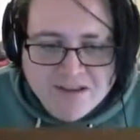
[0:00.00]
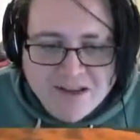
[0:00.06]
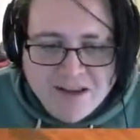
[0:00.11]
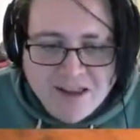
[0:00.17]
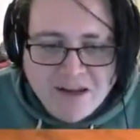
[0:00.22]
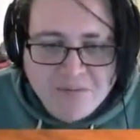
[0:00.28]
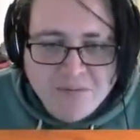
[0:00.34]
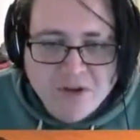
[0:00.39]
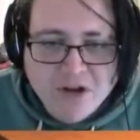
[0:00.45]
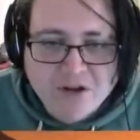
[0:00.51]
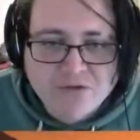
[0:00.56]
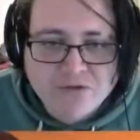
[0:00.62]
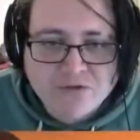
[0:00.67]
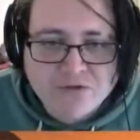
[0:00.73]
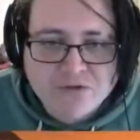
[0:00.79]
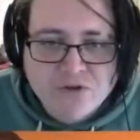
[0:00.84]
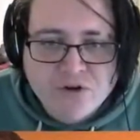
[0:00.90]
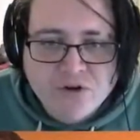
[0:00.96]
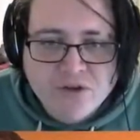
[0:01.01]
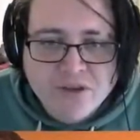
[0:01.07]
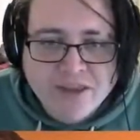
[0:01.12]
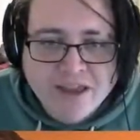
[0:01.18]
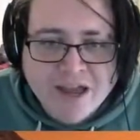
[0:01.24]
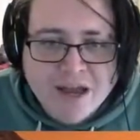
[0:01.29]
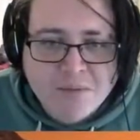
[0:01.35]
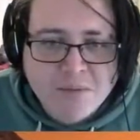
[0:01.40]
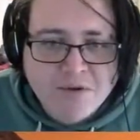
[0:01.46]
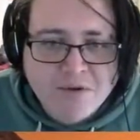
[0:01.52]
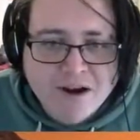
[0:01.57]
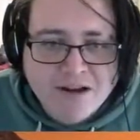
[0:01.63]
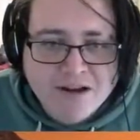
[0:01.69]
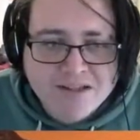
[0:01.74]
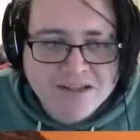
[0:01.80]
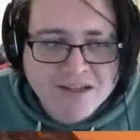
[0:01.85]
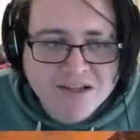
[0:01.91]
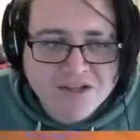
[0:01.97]
letting them go through the
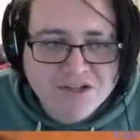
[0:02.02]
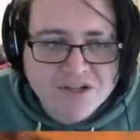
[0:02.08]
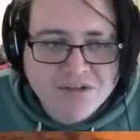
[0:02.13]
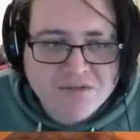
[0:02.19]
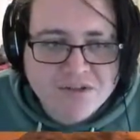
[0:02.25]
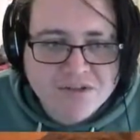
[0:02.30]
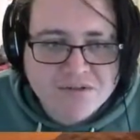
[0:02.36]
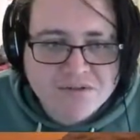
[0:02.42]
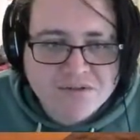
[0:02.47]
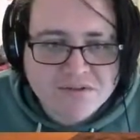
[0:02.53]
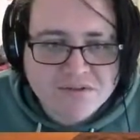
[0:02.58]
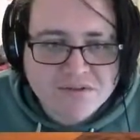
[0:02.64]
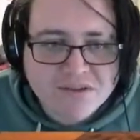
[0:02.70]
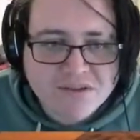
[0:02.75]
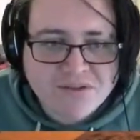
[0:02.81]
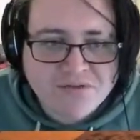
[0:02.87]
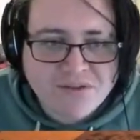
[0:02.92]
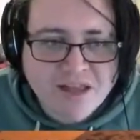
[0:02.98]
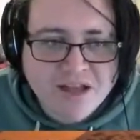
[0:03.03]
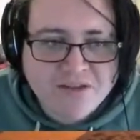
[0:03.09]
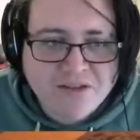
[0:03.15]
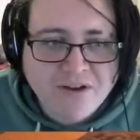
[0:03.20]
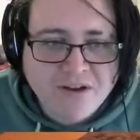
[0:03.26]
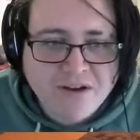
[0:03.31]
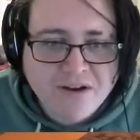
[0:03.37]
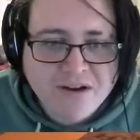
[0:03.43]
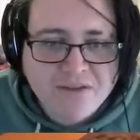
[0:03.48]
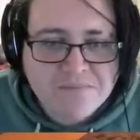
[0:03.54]
catamaran section of the flak ferry.